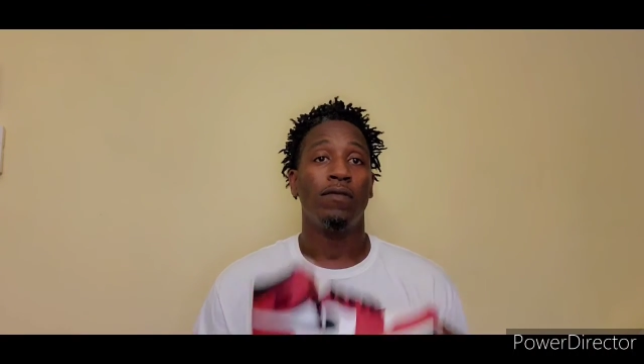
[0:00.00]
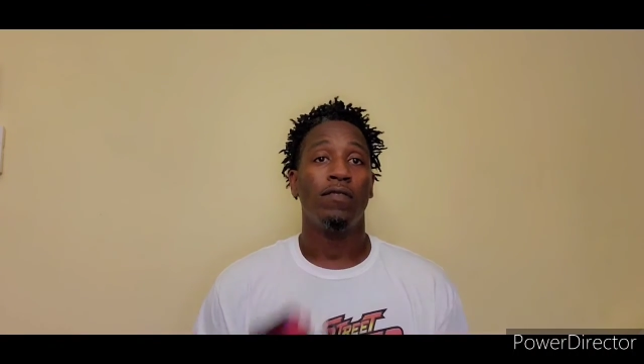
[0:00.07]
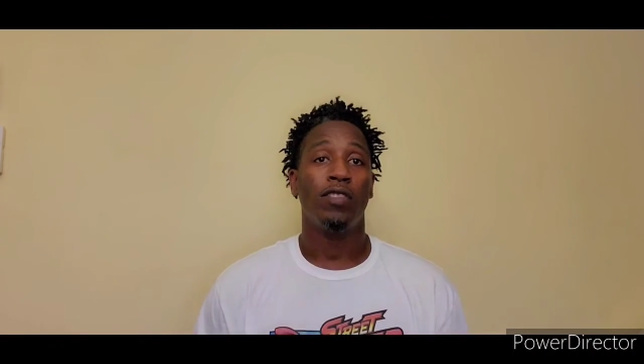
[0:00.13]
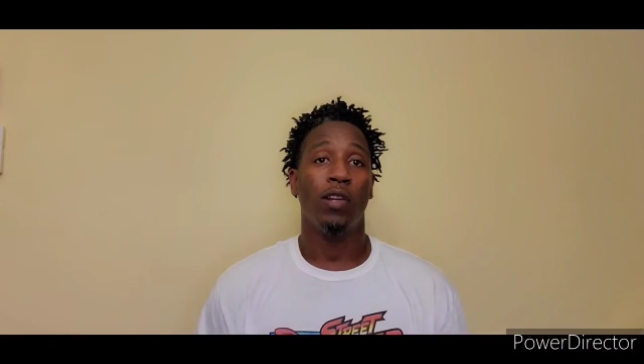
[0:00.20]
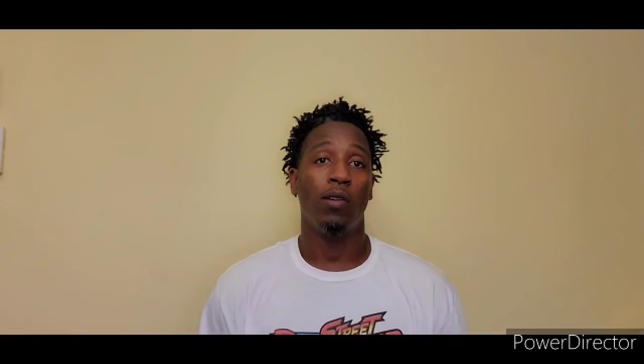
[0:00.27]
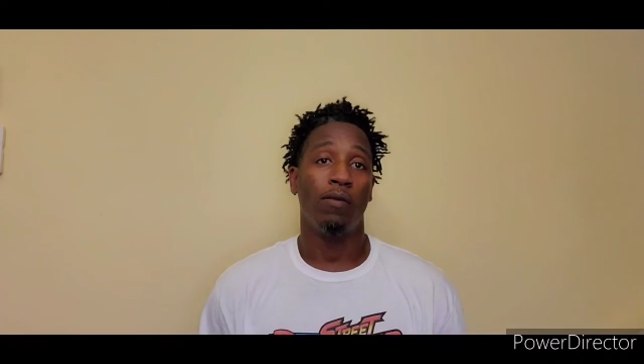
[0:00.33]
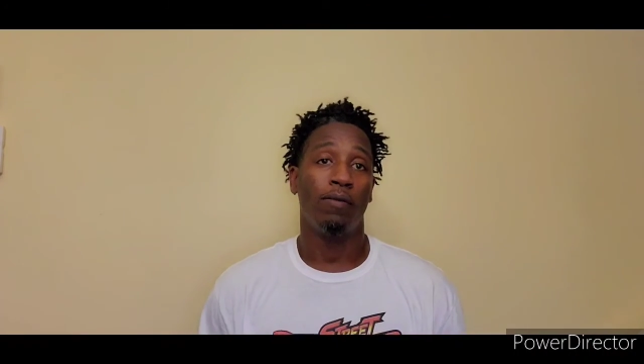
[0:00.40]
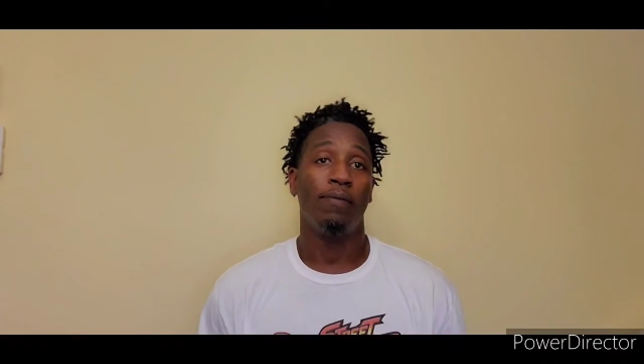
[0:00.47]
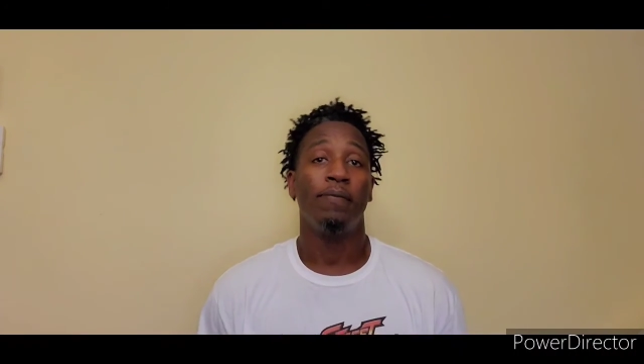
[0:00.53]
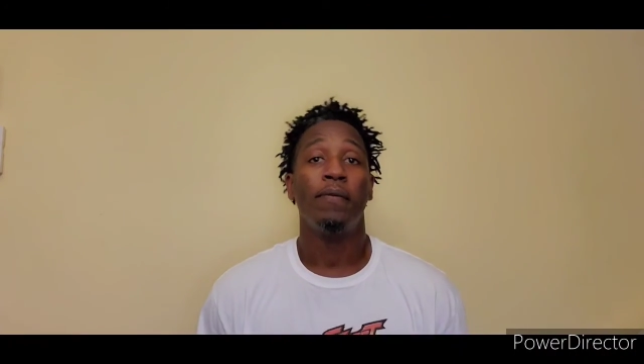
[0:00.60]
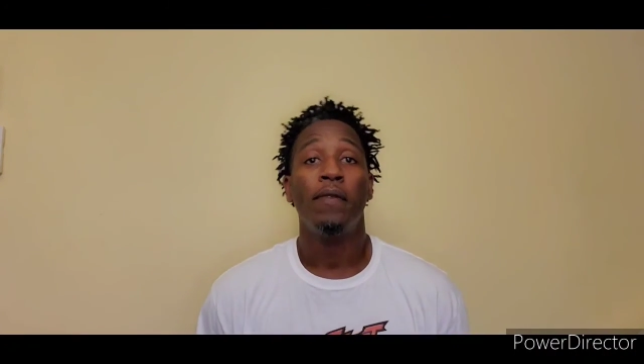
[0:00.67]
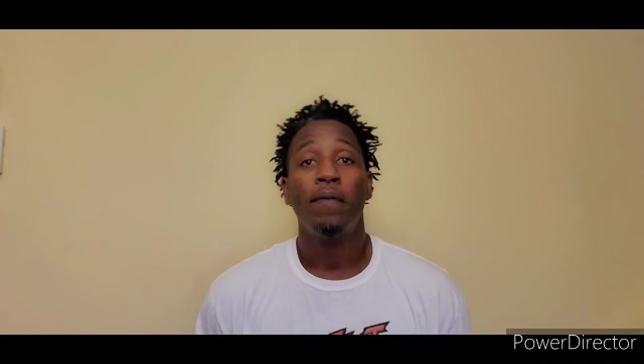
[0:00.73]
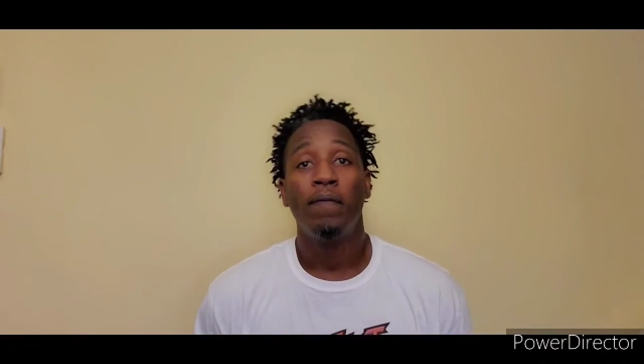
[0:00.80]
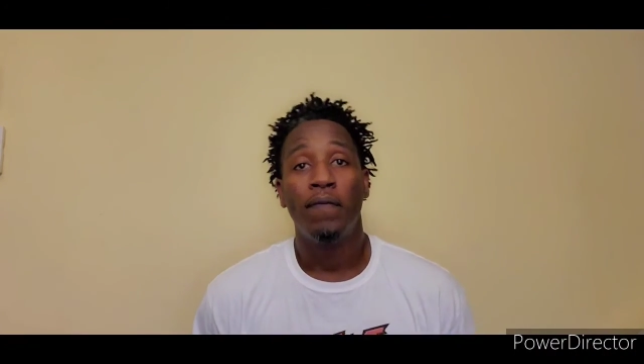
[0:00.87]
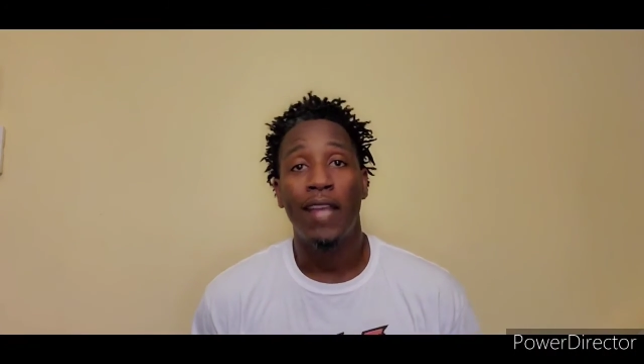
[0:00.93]
So,
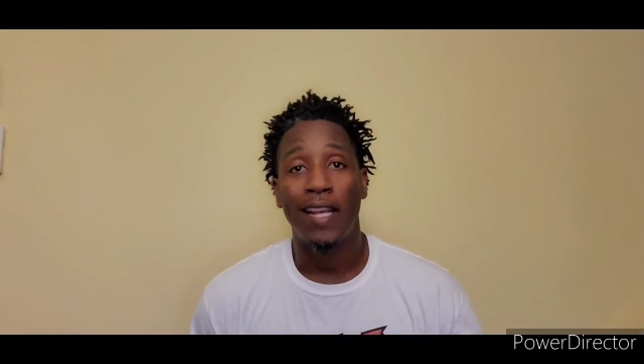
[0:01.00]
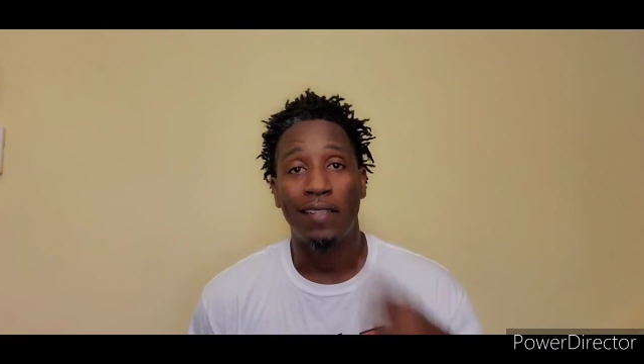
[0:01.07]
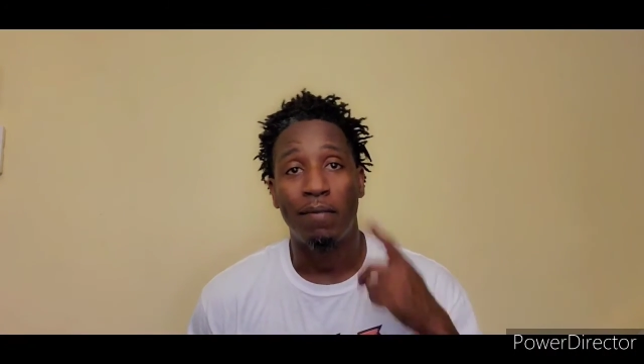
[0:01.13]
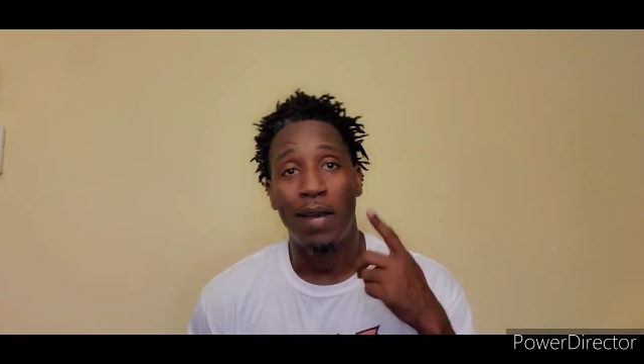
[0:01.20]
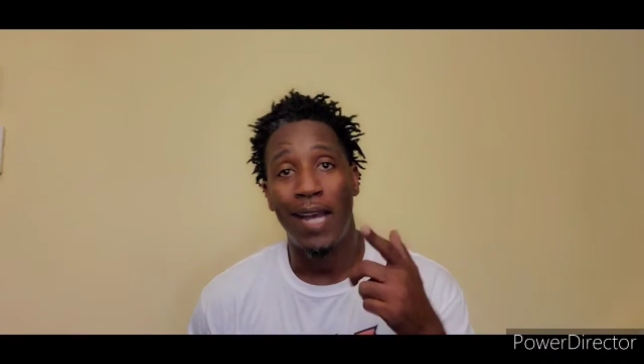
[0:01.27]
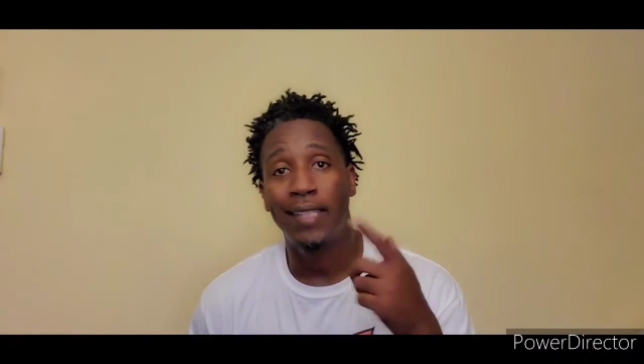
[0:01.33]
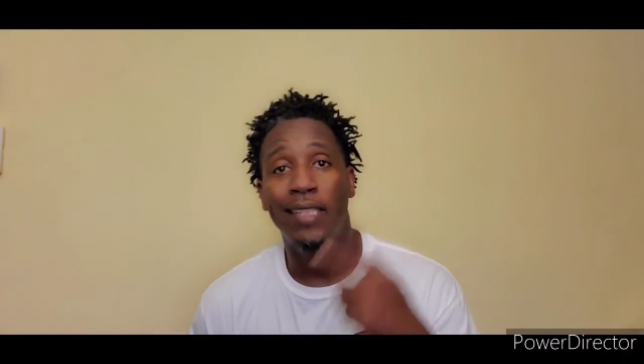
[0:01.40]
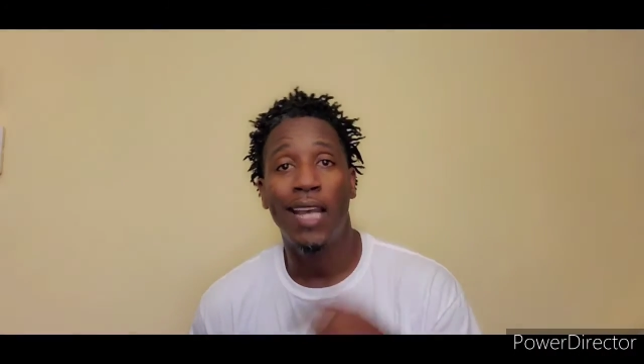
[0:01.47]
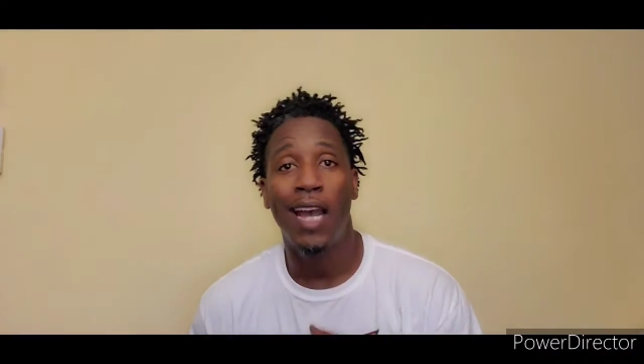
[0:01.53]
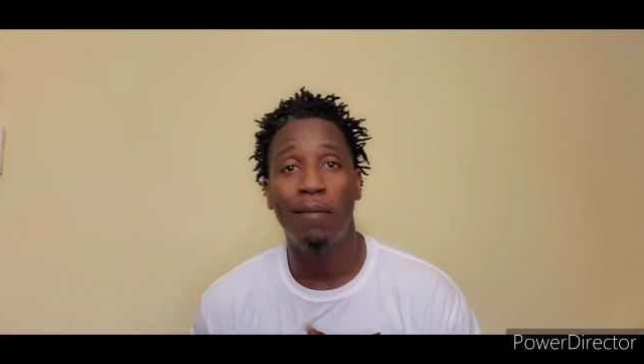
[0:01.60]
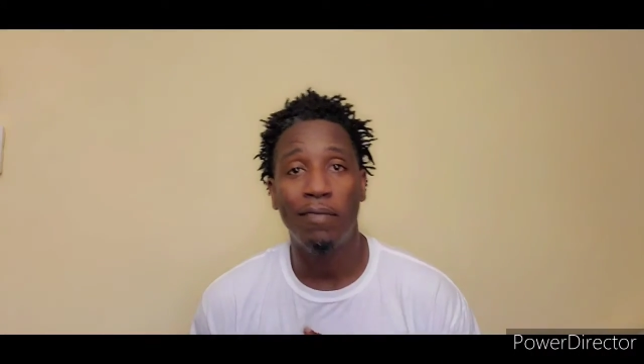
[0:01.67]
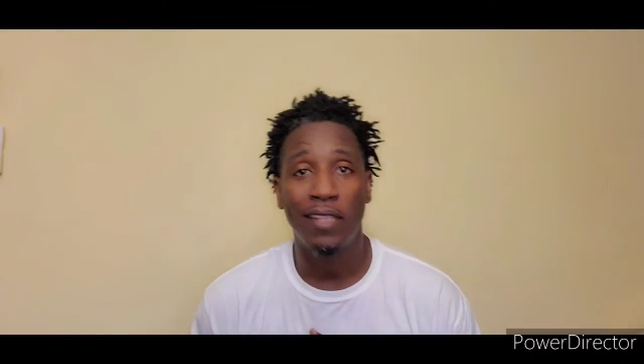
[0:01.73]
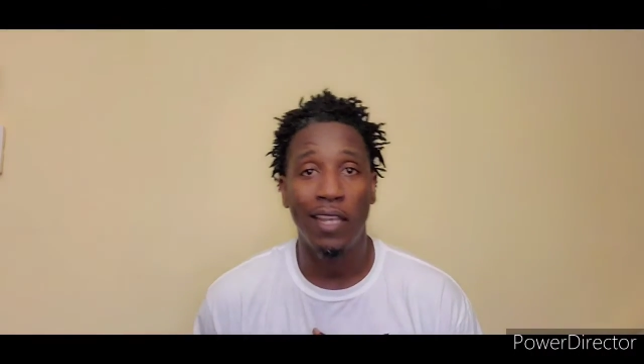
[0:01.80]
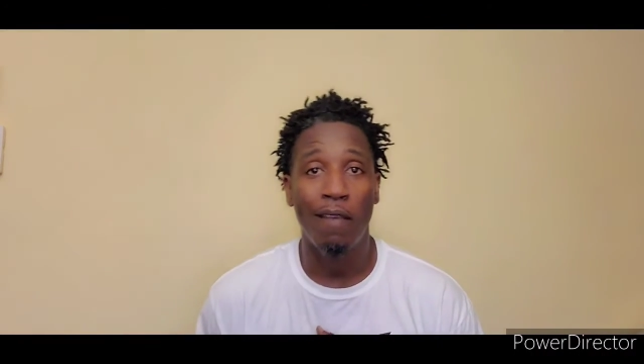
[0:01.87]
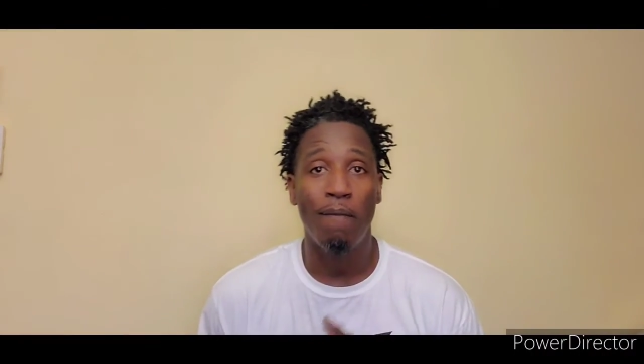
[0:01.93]
that's my
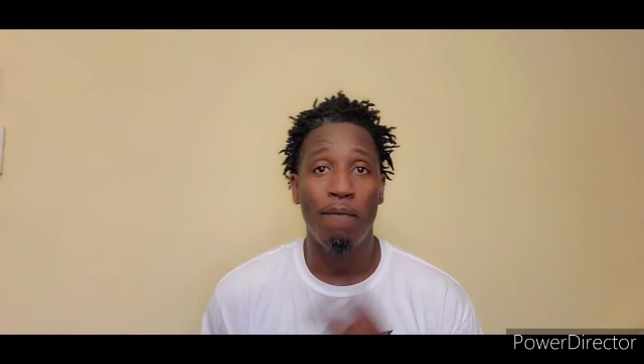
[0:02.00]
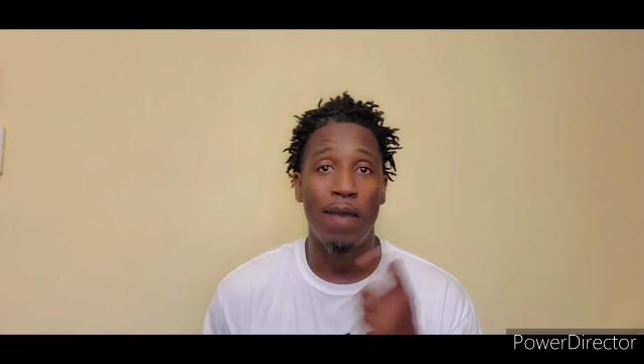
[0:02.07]
top 10